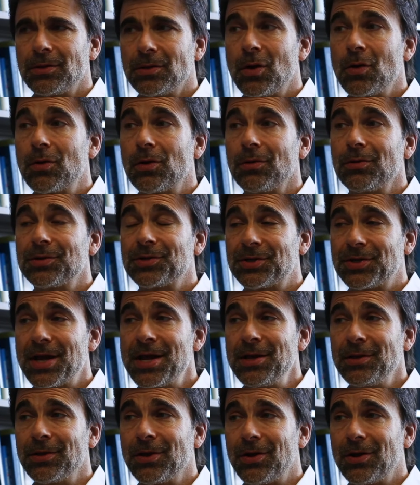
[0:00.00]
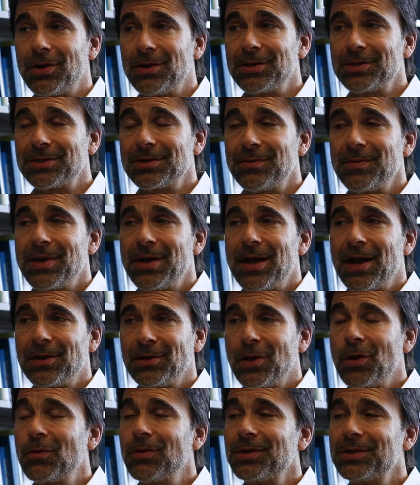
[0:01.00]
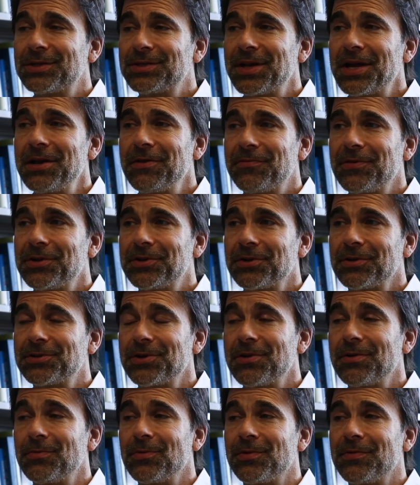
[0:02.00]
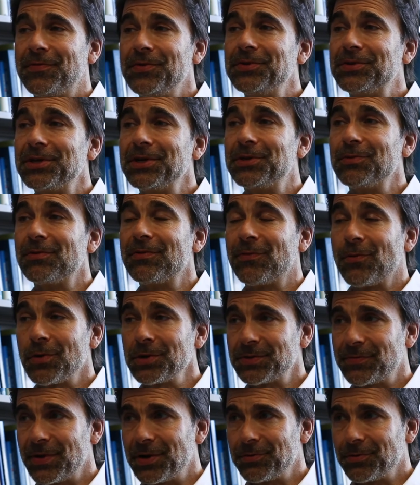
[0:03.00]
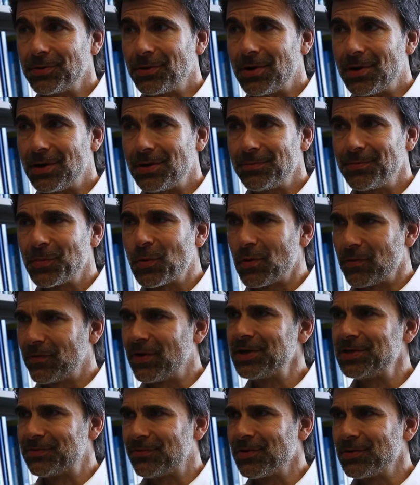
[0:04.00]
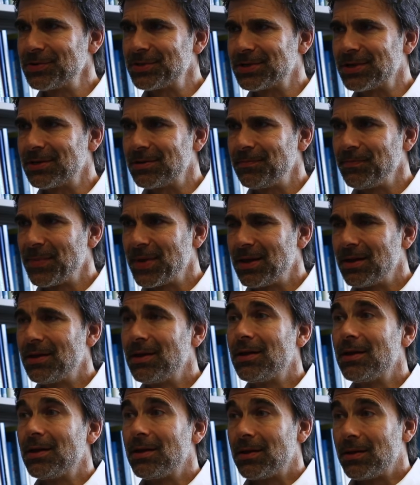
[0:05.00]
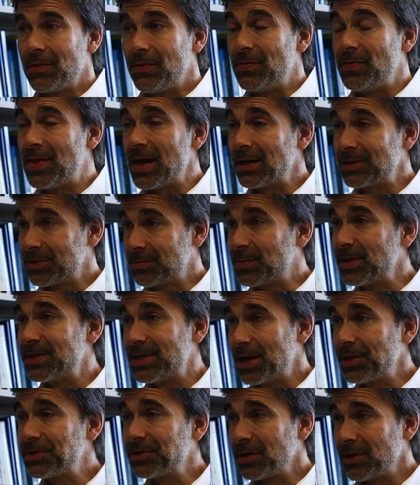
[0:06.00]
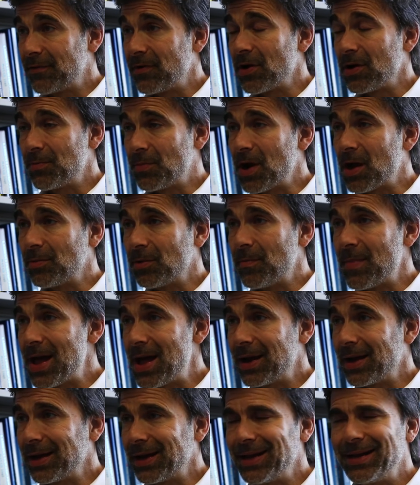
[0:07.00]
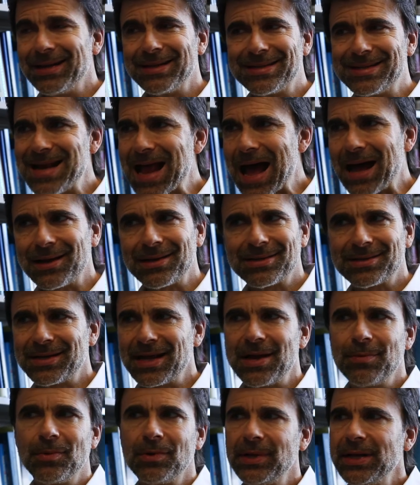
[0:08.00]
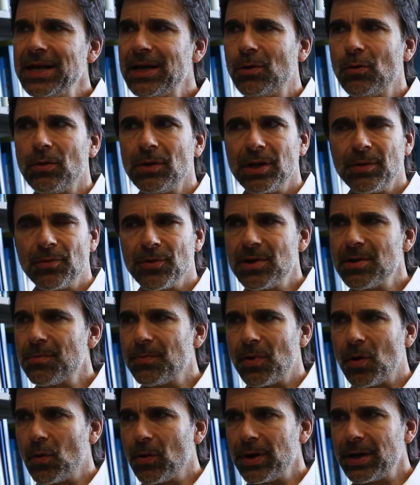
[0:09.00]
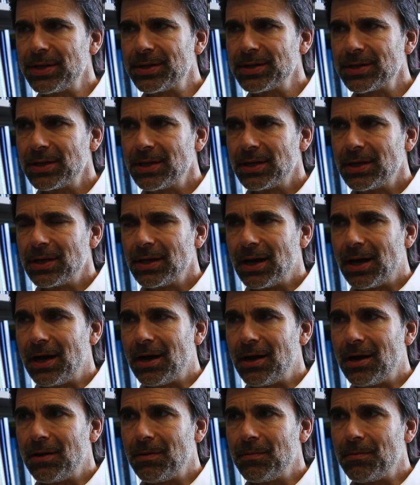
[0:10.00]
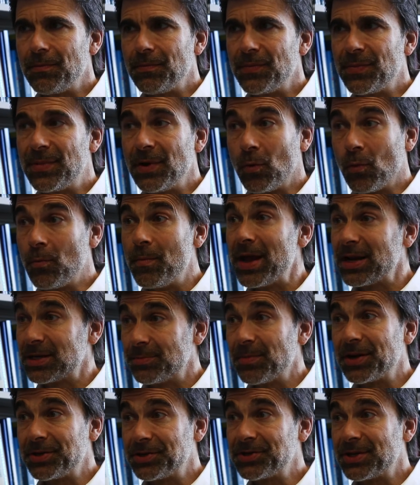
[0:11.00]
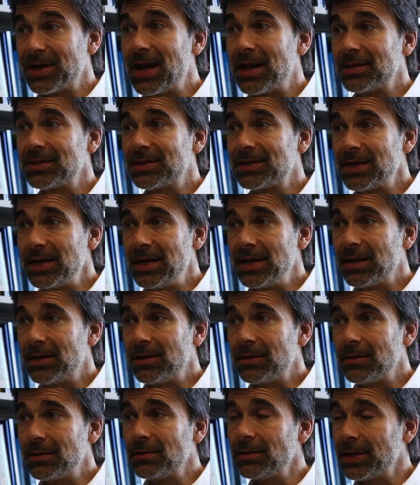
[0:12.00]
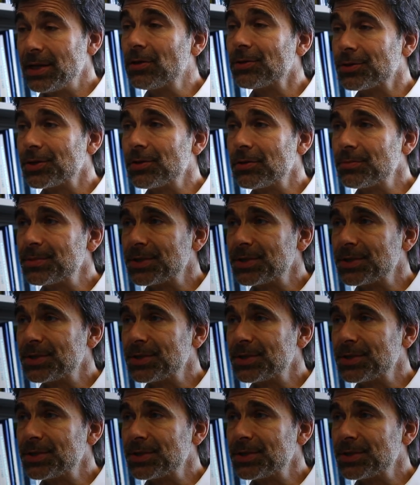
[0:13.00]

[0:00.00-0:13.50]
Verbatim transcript: and local or state laws, and local and state officials are refusing to enforce federal law, or vice versa, that's potentially very problematic, and it's not a stable equilibrium point that makes much sense in legal